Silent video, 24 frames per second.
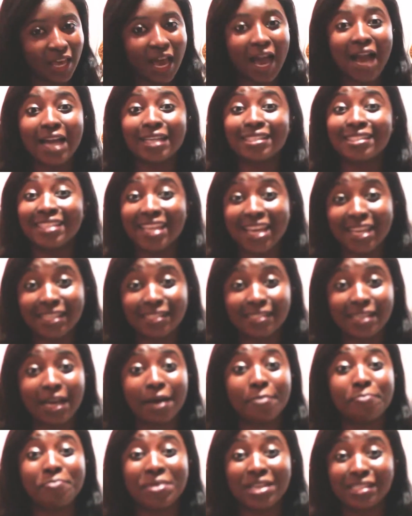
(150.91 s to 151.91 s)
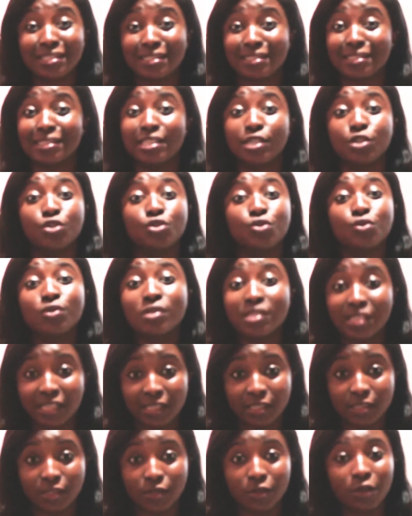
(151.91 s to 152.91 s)
Ideas are basically
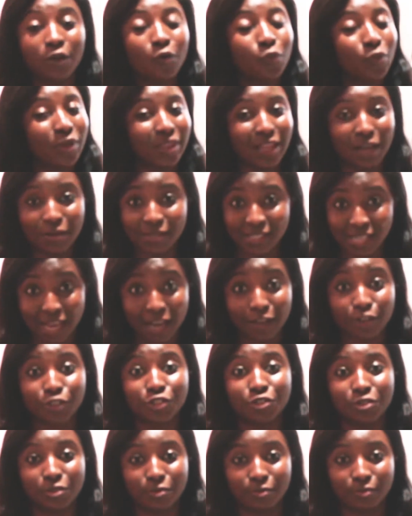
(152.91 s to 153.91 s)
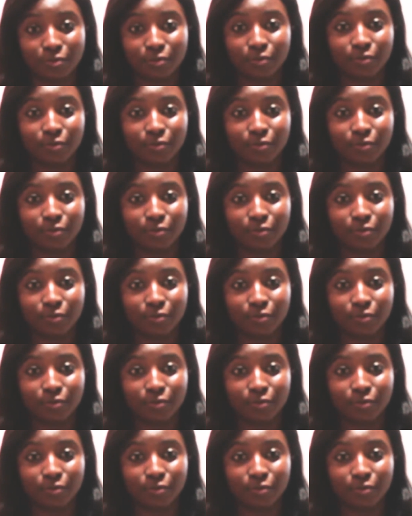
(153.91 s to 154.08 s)
useless without action.